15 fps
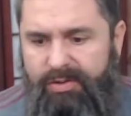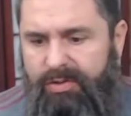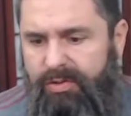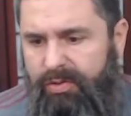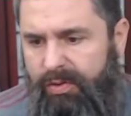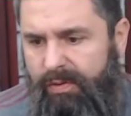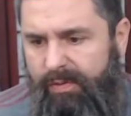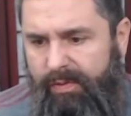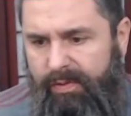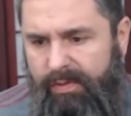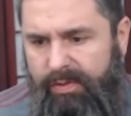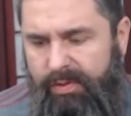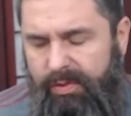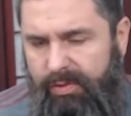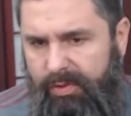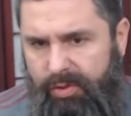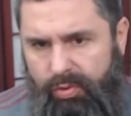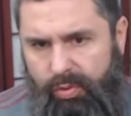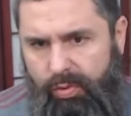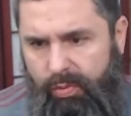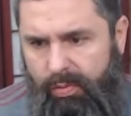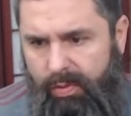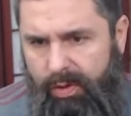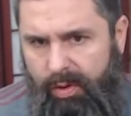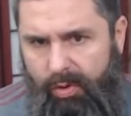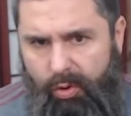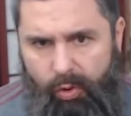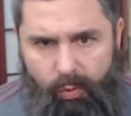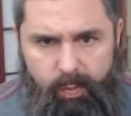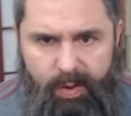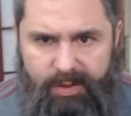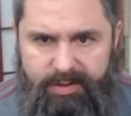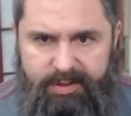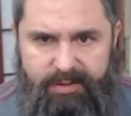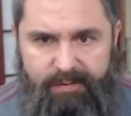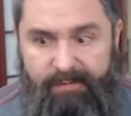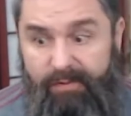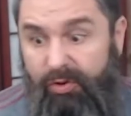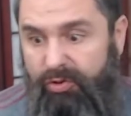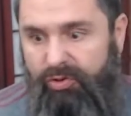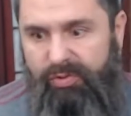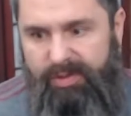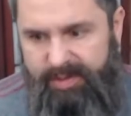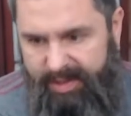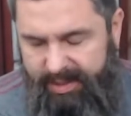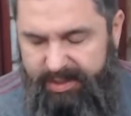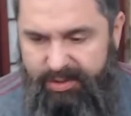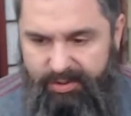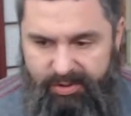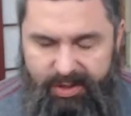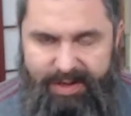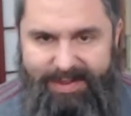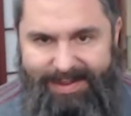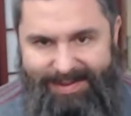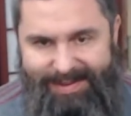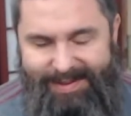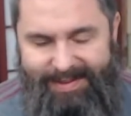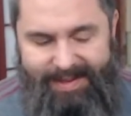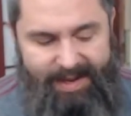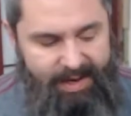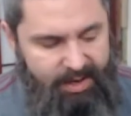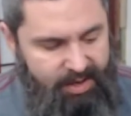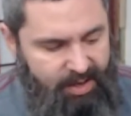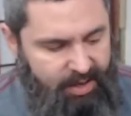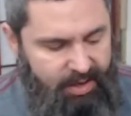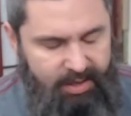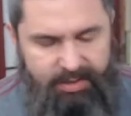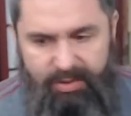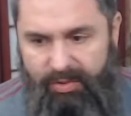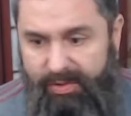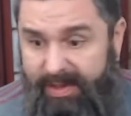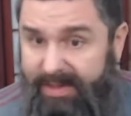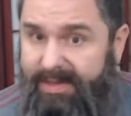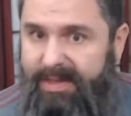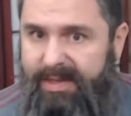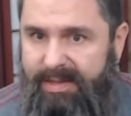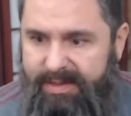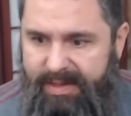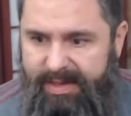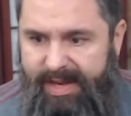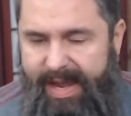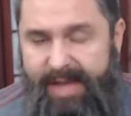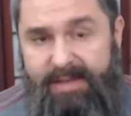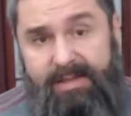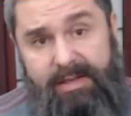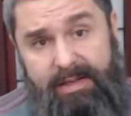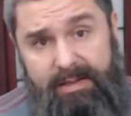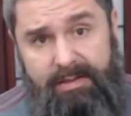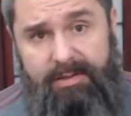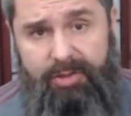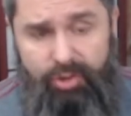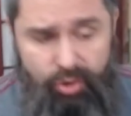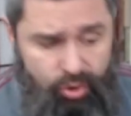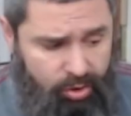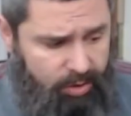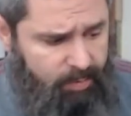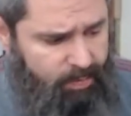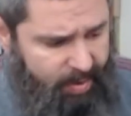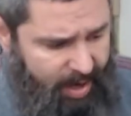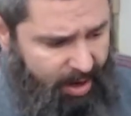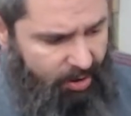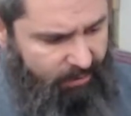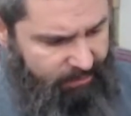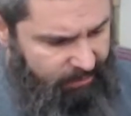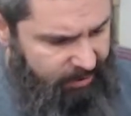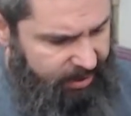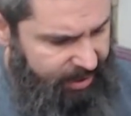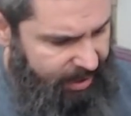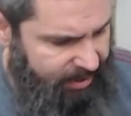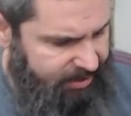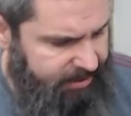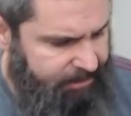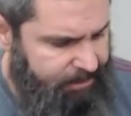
server to do a whole bunch of virtualization or anything like that. So this is a NAS, and it is a good, powerful NAS.